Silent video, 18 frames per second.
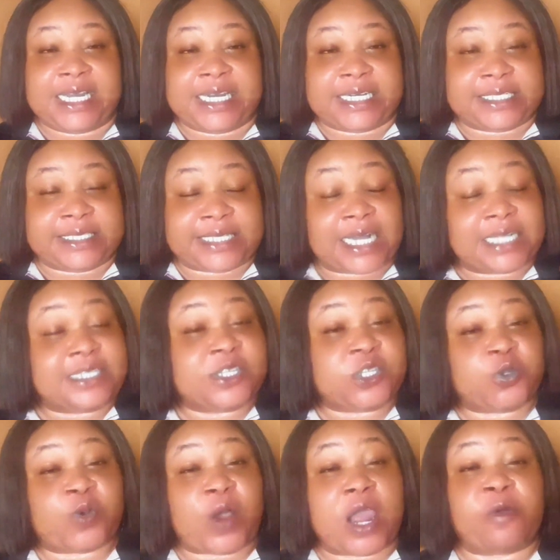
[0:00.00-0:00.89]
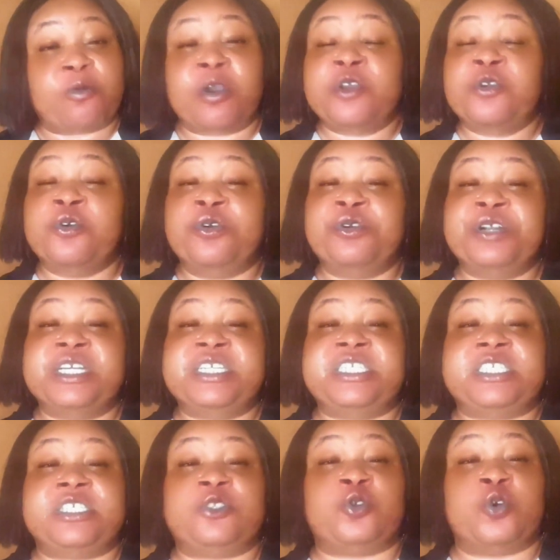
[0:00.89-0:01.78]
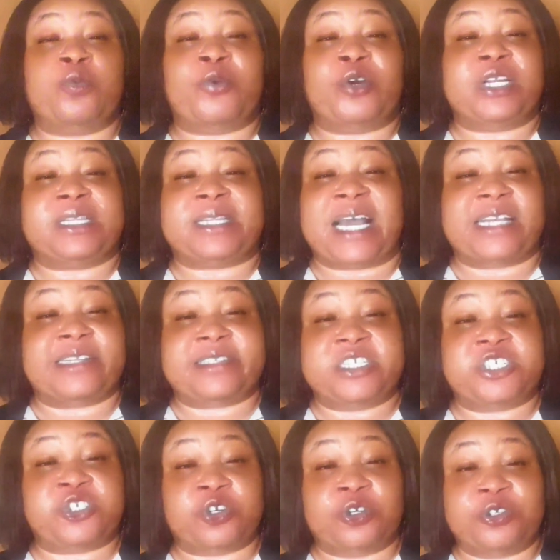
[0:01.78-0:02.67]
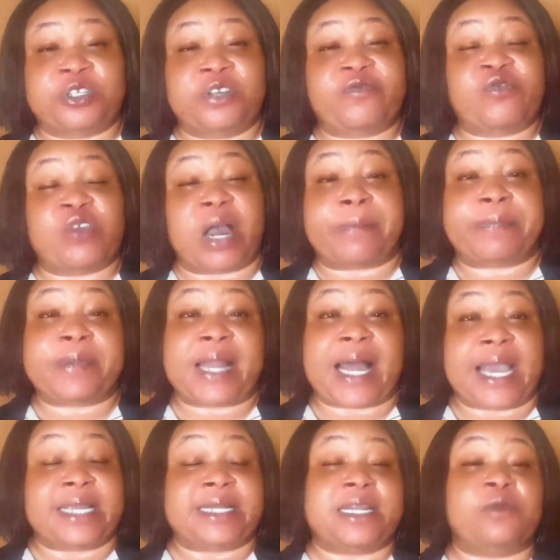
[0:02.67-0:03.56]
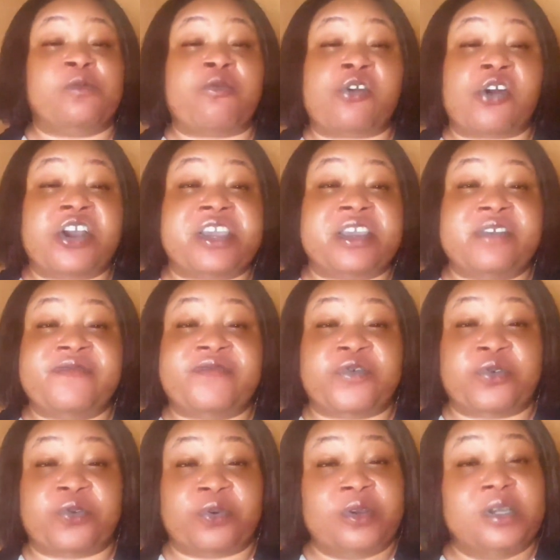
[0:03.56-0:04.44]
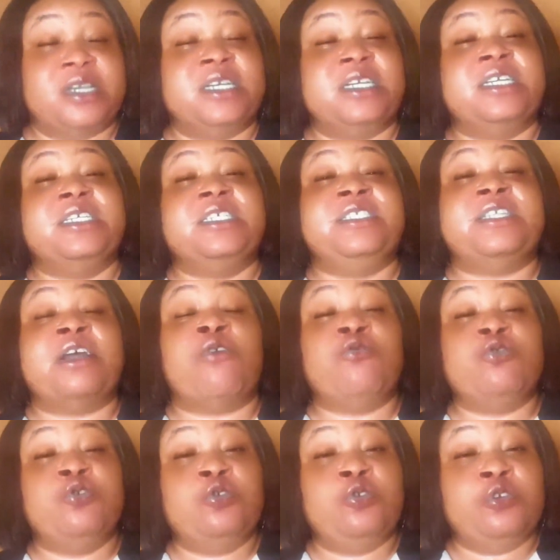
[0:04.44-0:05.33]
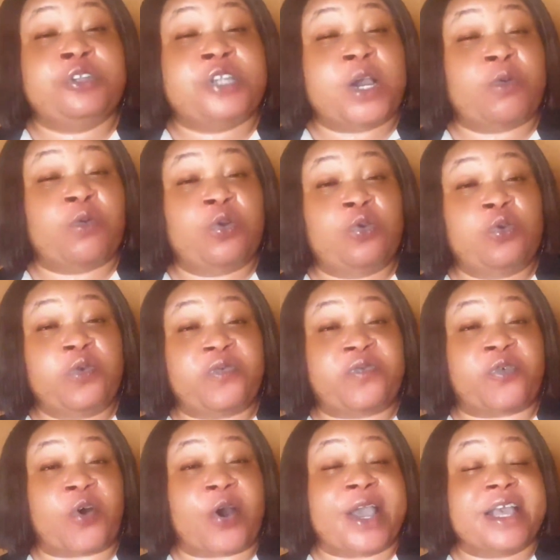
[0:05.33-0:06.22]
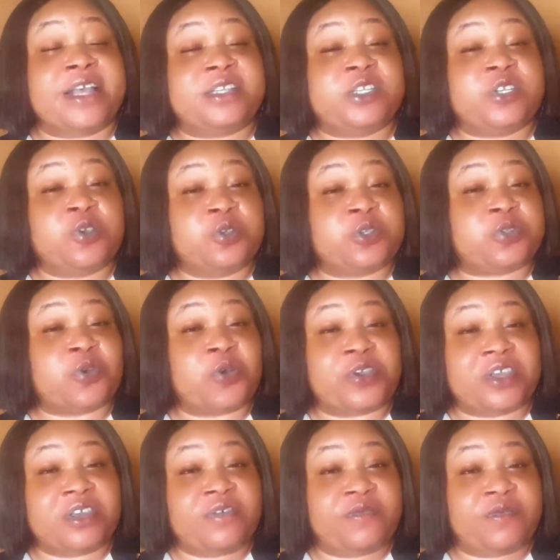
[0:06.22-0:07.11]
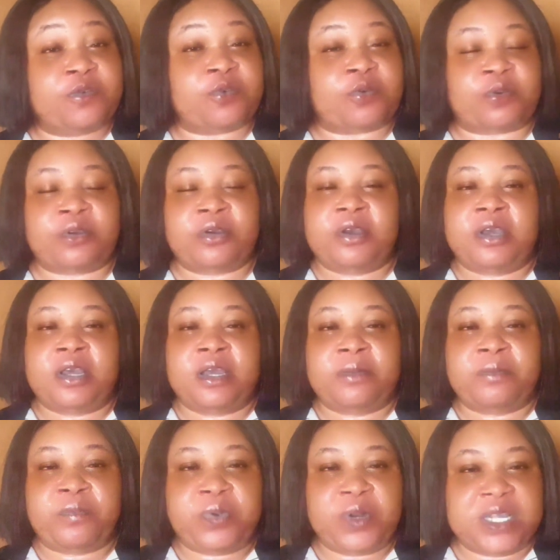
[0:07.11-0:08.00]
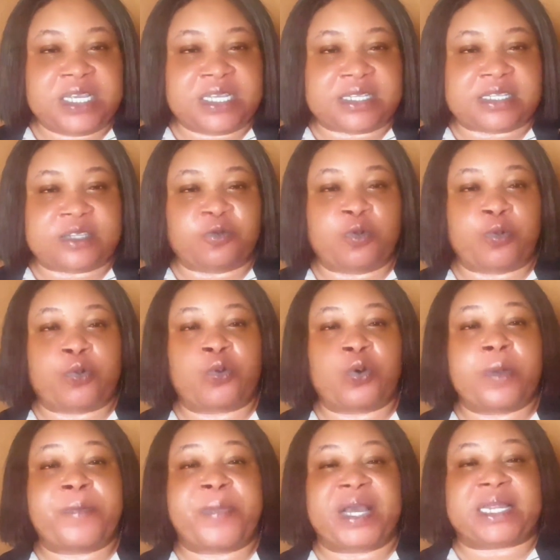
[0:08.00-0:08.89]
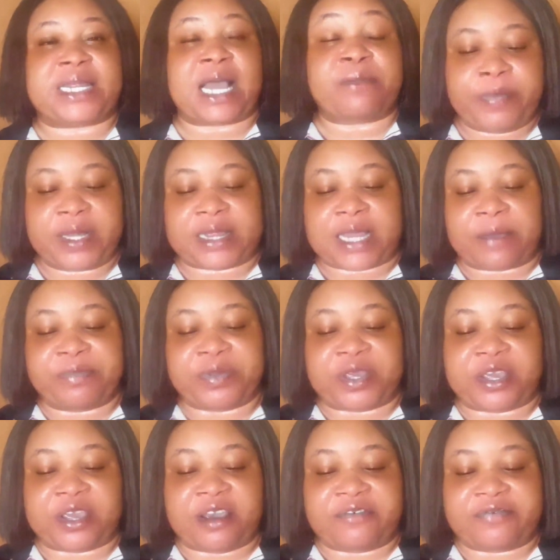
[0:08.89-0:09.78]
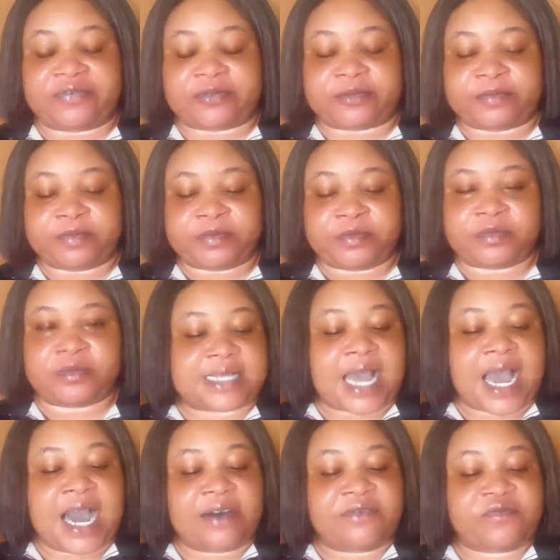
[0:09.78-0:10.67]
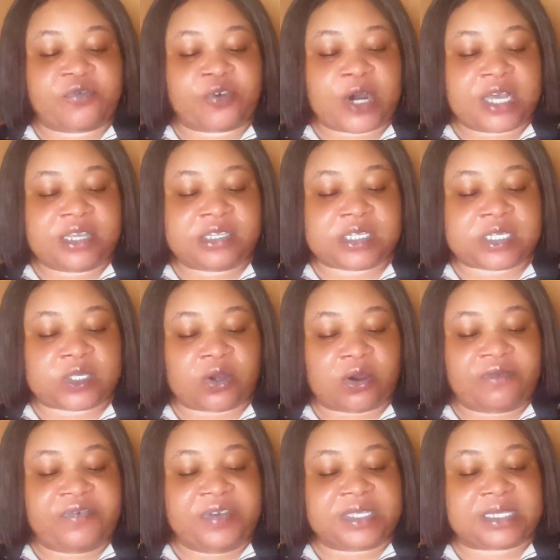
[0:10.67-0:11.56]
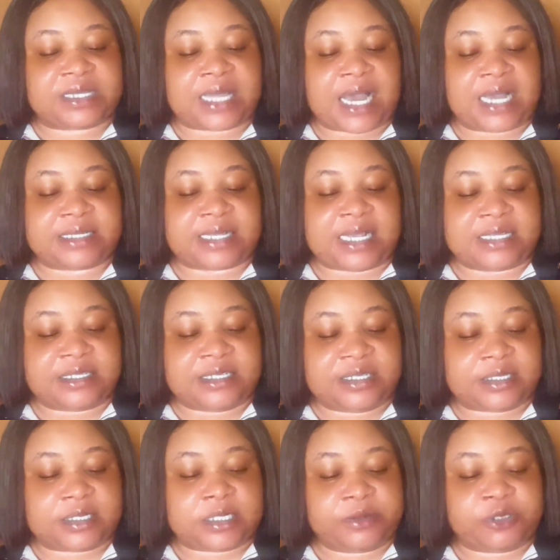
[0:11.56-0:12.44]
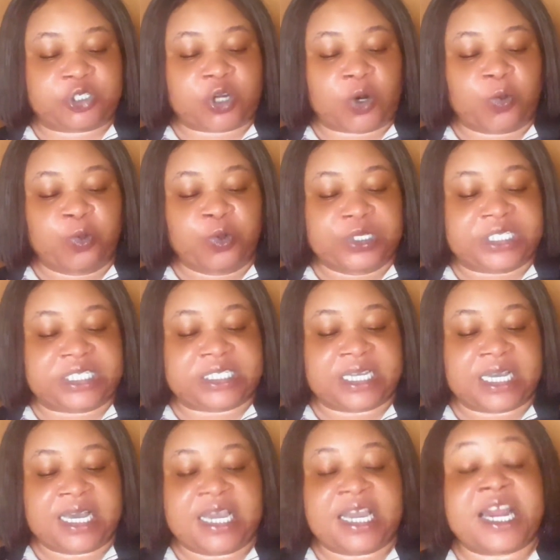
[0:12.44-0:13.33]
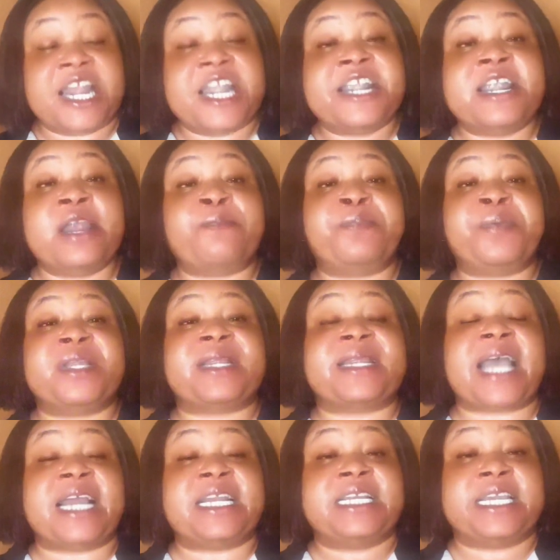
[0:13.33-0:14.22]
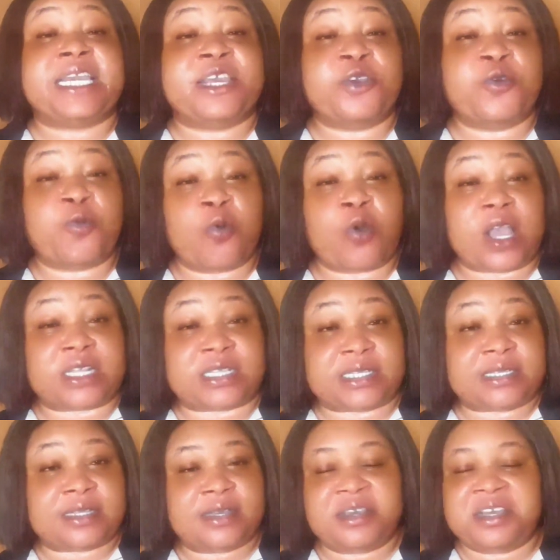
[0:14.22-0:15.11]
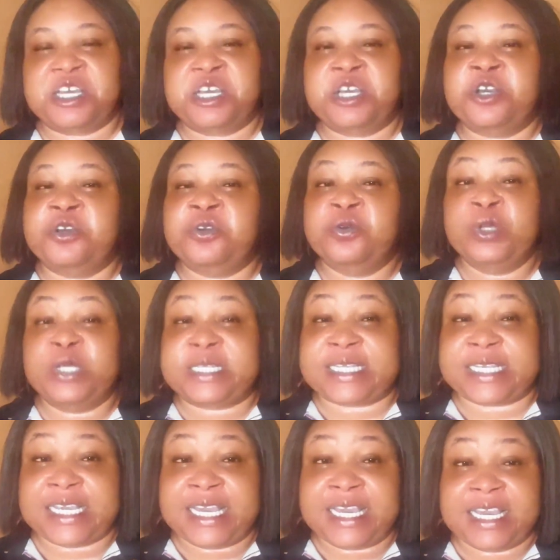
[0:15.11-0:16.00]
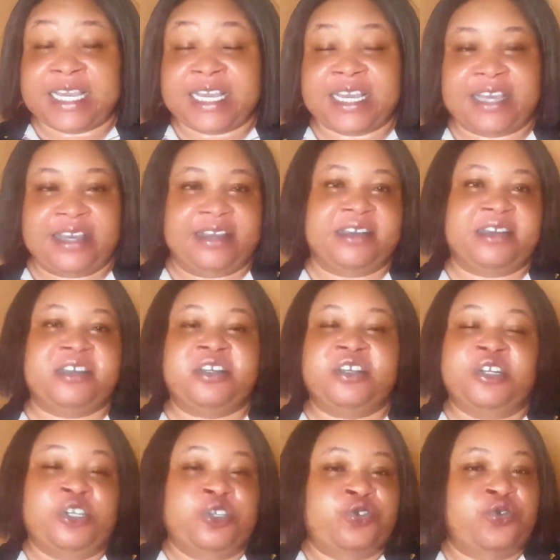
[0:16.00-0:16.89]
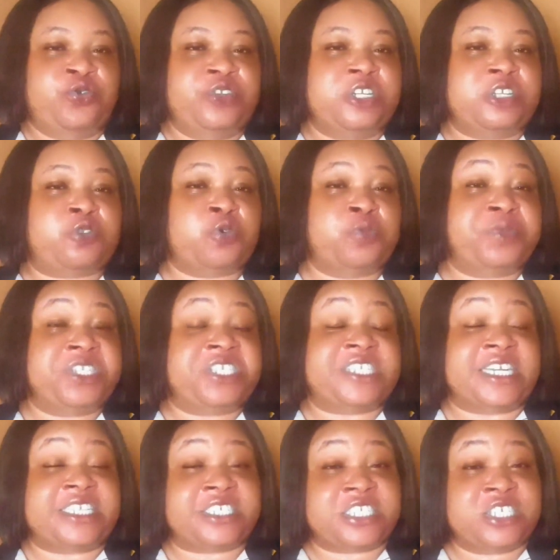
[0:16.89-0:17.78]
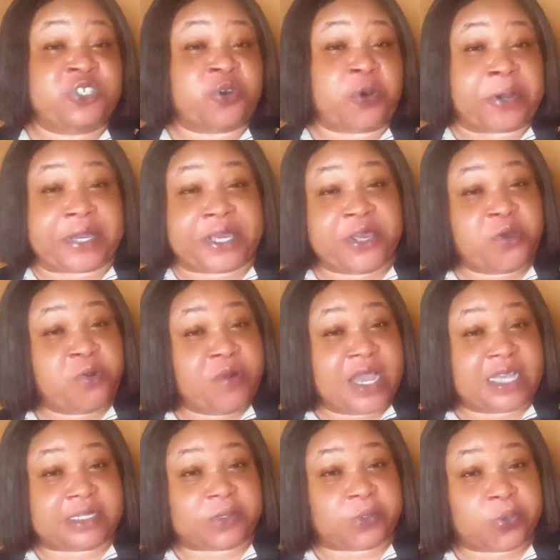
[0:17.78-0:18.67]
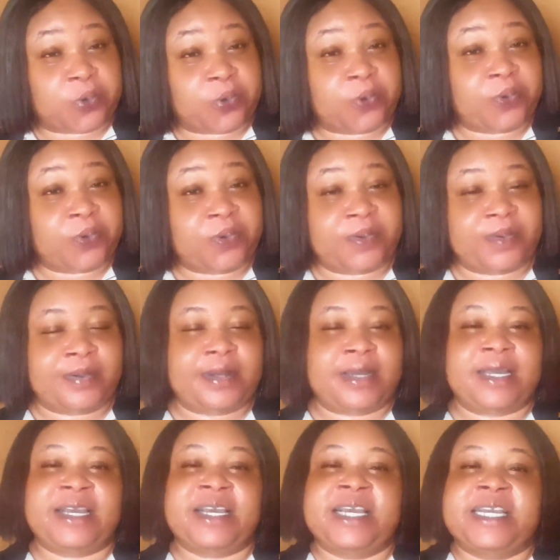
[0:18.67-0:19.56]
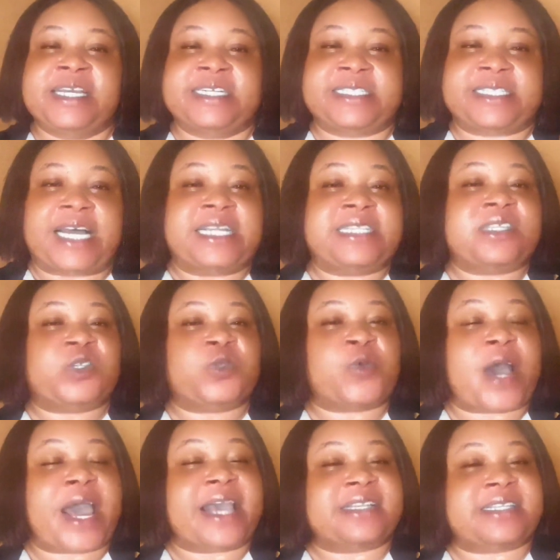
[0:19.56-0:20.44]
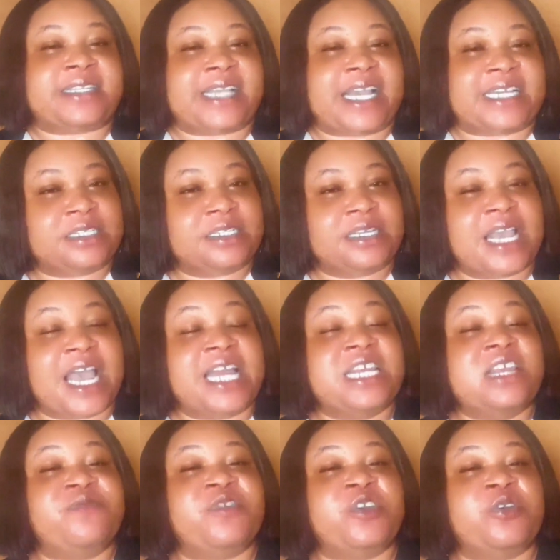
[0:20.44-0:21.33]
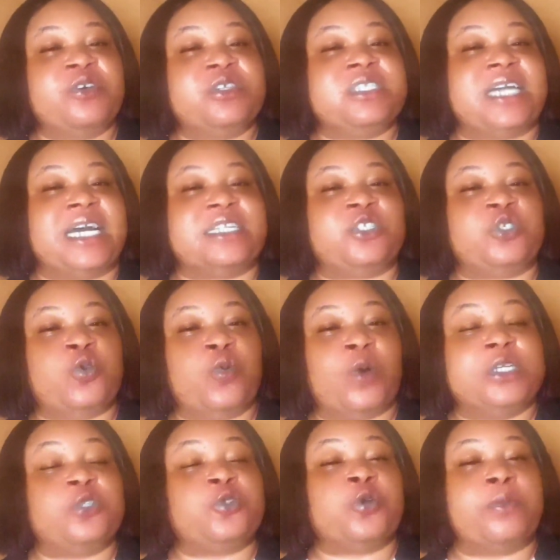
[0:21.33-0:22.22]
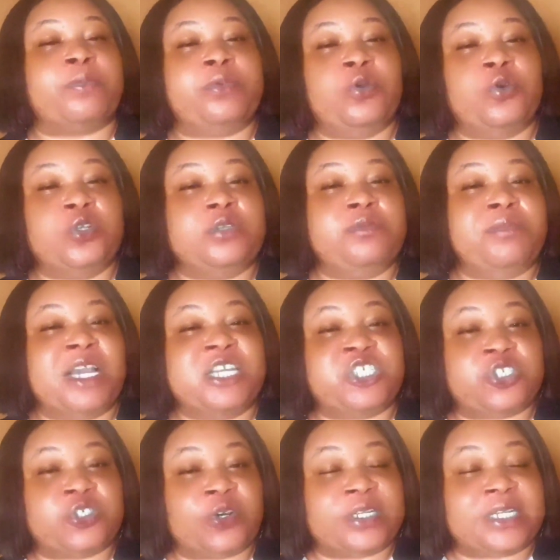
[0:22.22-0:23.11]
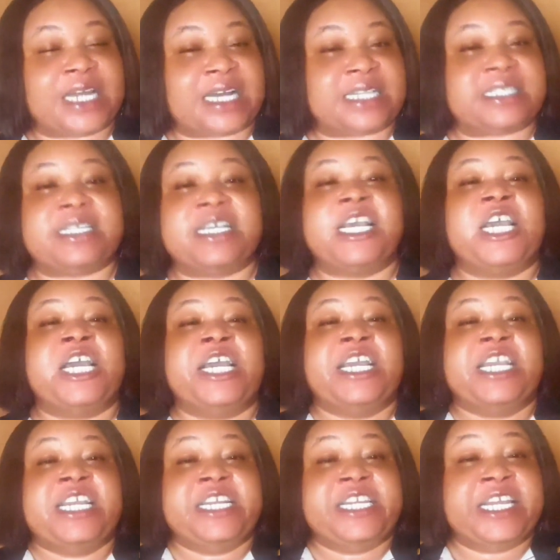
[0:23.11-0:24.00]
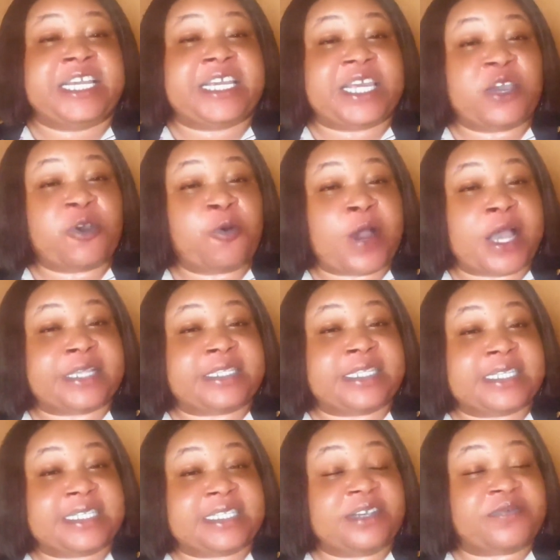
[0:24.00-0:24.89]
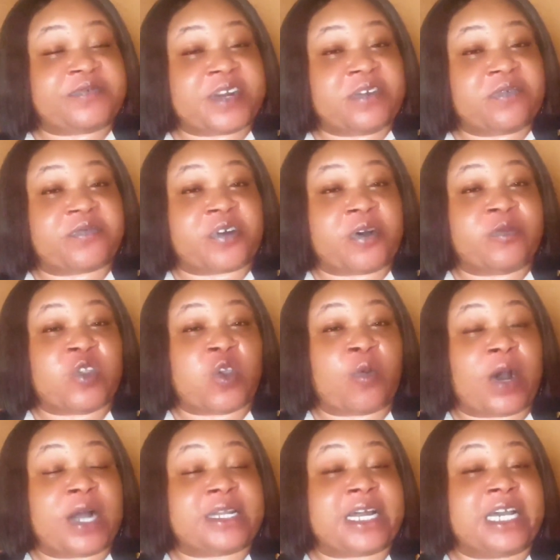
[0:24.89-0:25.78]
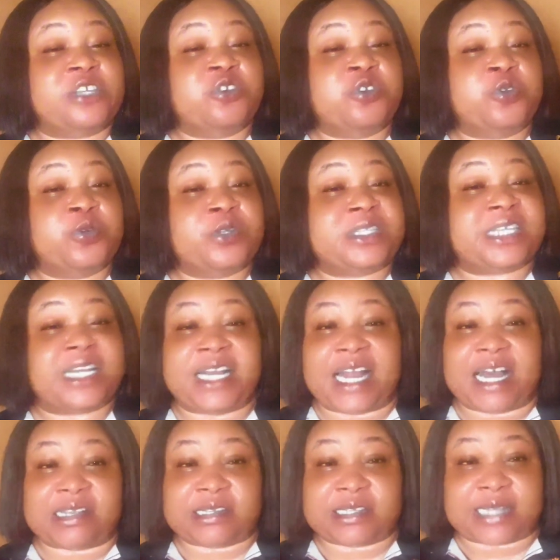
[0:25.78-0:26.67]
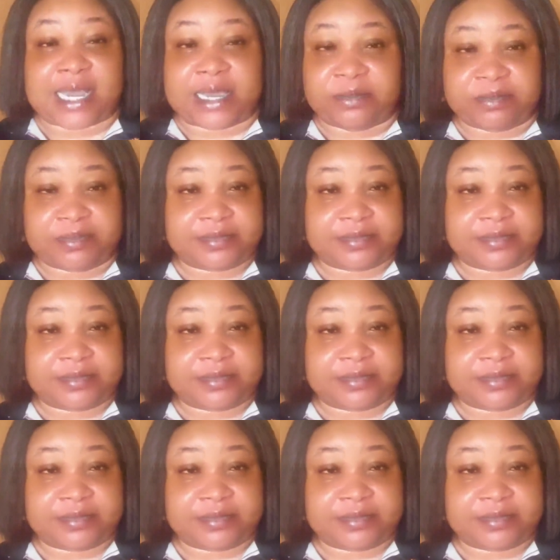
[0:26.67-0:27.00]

that is why when you reach to monetization, if you apply, they will not give you. They will look for excuse to give you. Please, you will better be careful. Avoid stuffing tags and description with repeated keywords. You see, you need to be changing your keywords. So that is why I said any video that you want to upload, make sure that the keywords is different from the one that you used the last time.